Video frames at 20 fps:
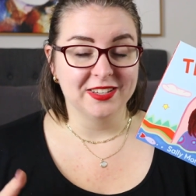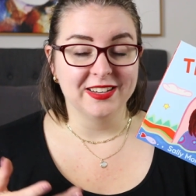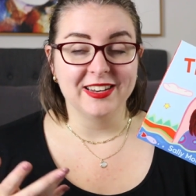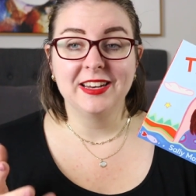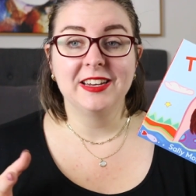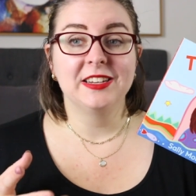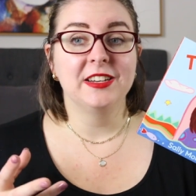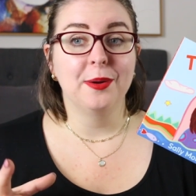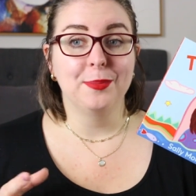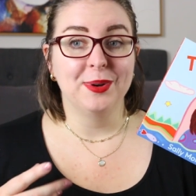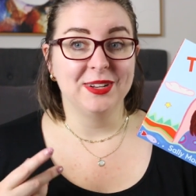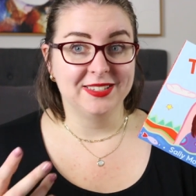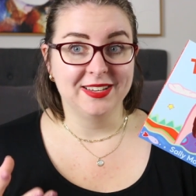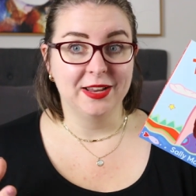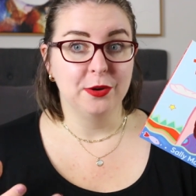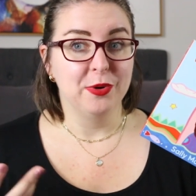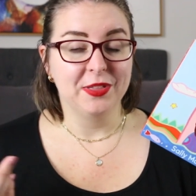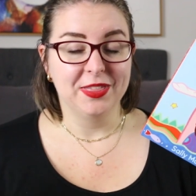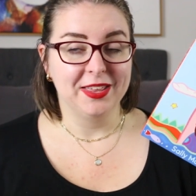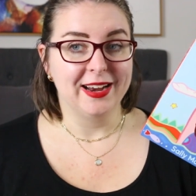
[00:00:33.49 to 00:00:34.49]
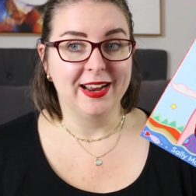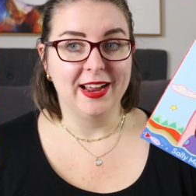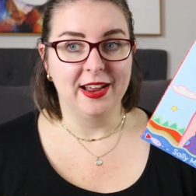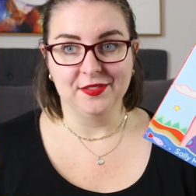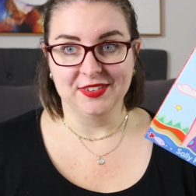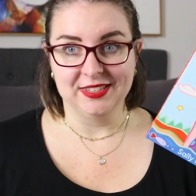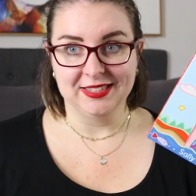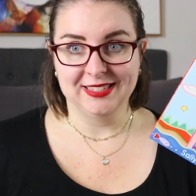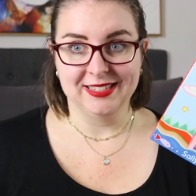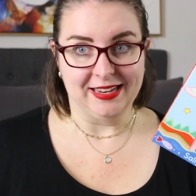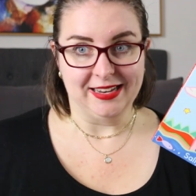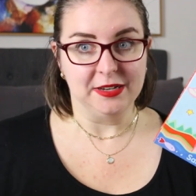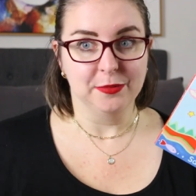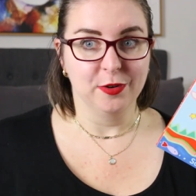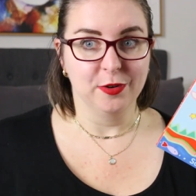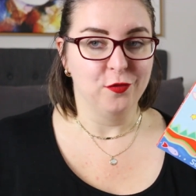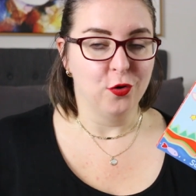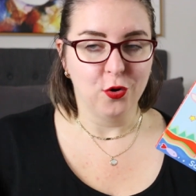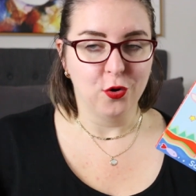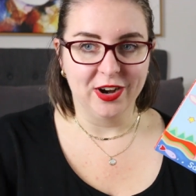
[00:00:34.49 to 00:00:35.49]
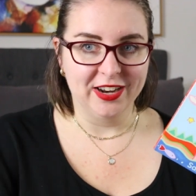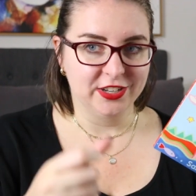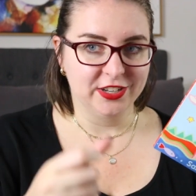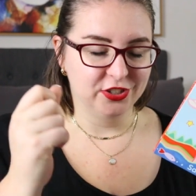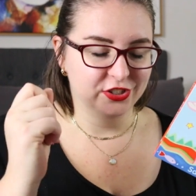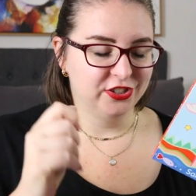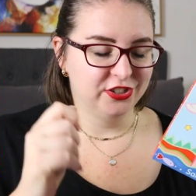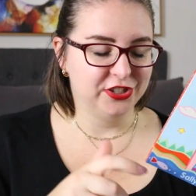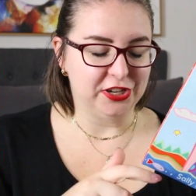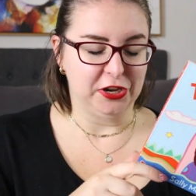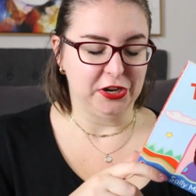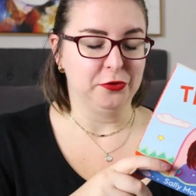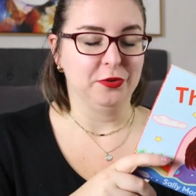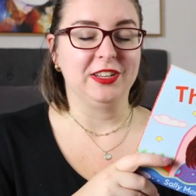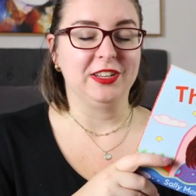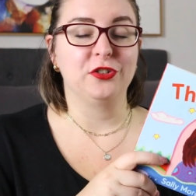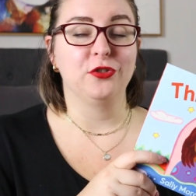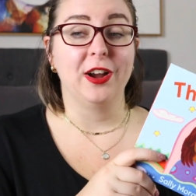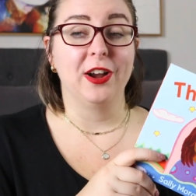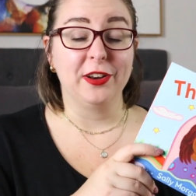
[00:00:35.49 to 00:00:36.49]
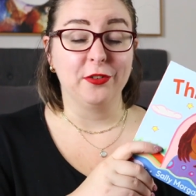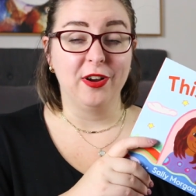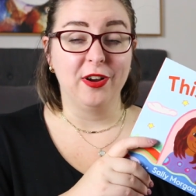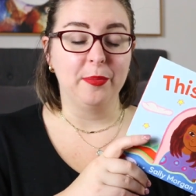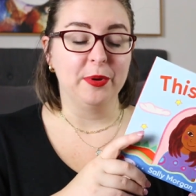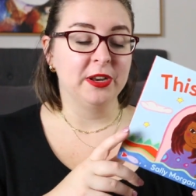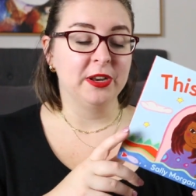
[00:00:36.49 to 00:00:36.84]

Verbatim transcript: and anytime I see one that I haven't seen before, I generally try and grab